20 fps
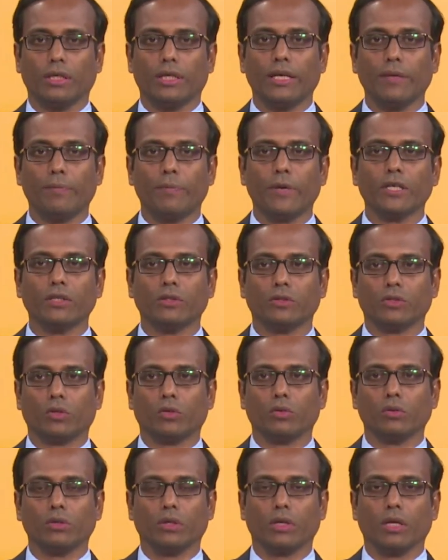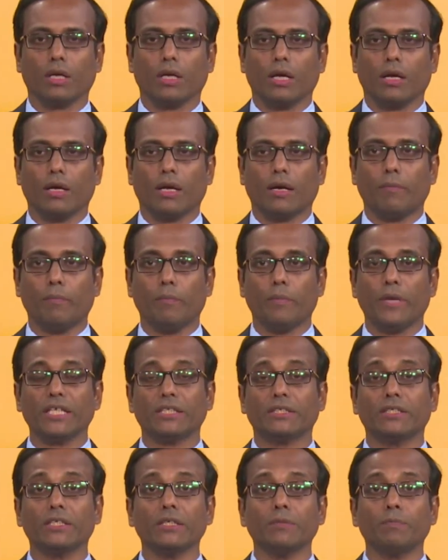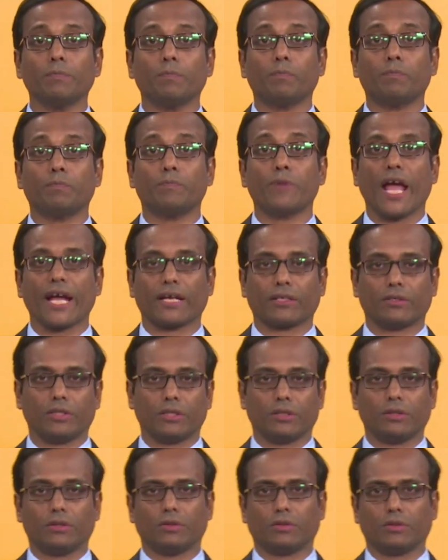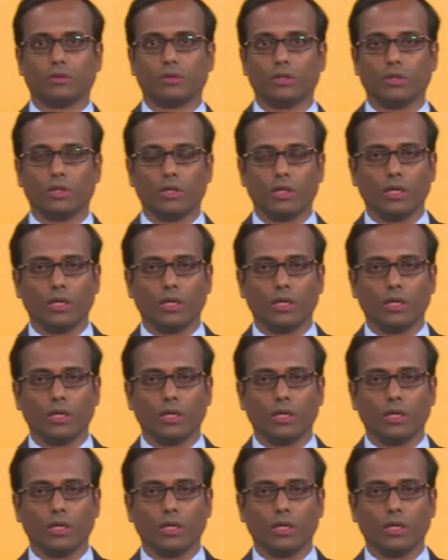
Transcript: depends on a massive practice.